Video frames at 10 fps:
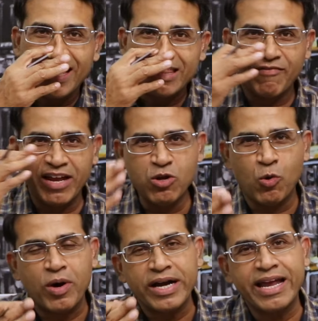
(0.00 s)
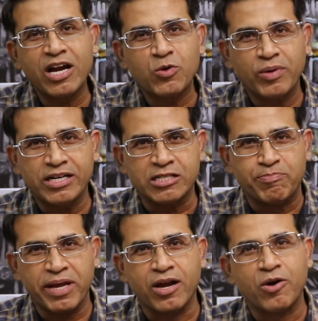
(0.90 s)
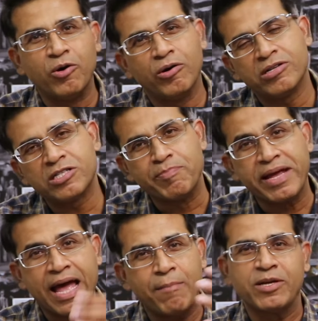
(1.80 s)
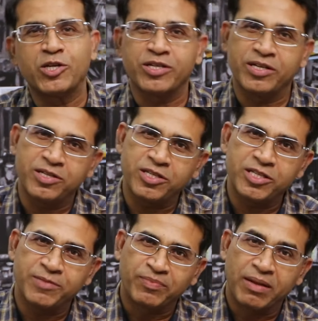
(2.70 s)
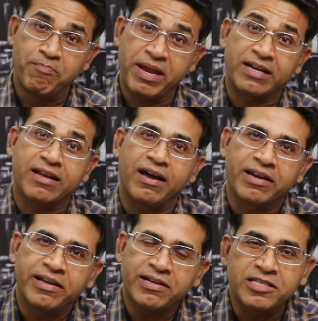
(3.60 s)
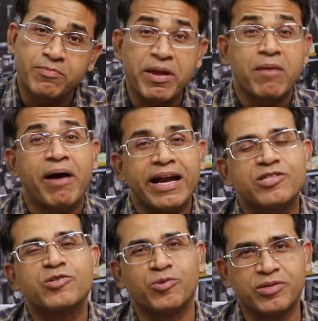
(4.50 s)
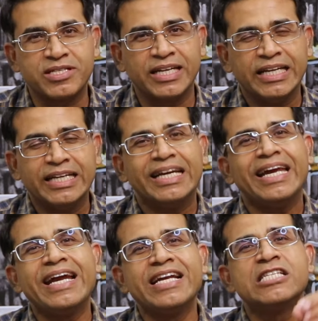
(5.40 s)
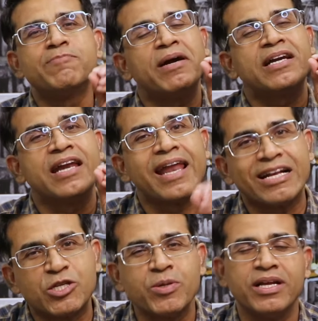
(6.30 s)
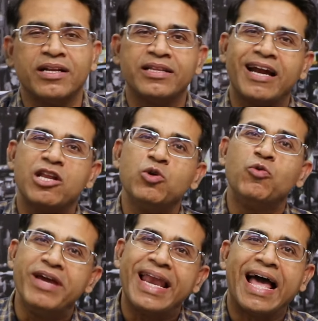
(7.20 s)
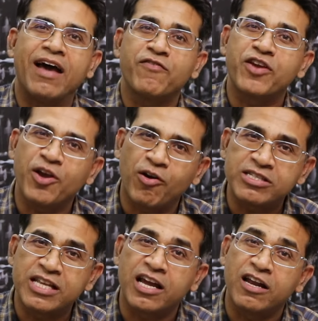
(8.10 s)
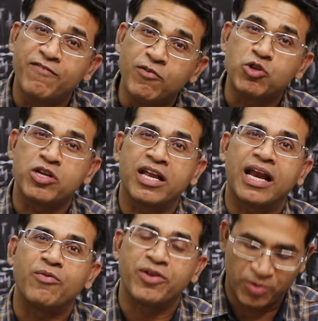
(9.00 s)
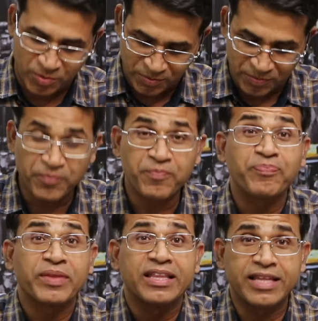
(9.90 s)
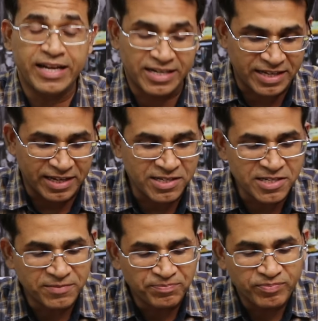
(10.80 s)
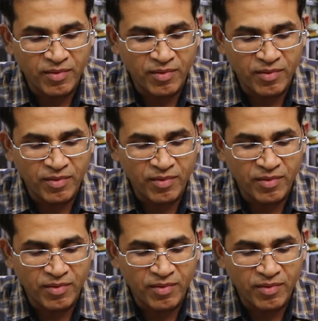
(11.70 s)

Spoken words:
that when you're working towards big goals, big ambitions, big targets, big milestones, it is but natural that you will have chaos and confusion around you. Then it says,